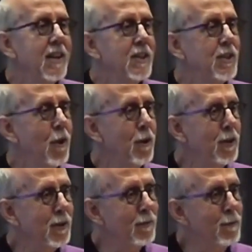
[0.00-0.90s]

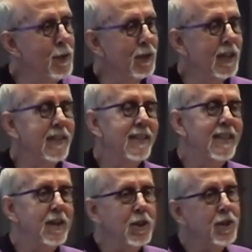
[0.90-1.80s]
started really
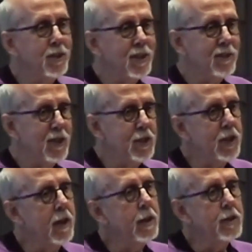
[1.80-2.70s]
getting into these
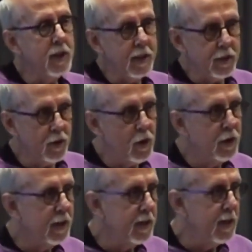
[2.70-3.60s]
vegetarians, saying you're all going to